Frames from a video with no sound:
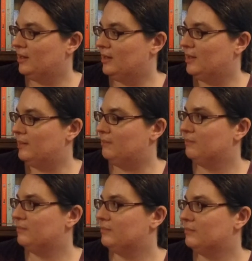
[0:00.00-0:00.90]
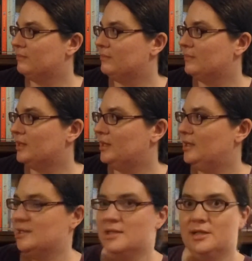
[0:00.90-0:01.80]
And
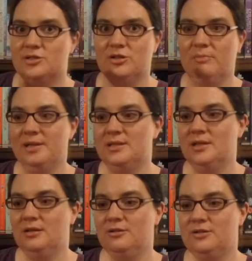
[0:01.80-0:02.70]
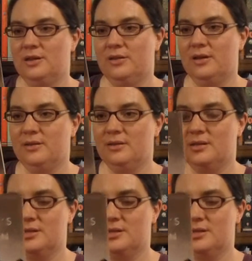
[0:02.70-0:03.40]
it's a national bestseller, so I thought that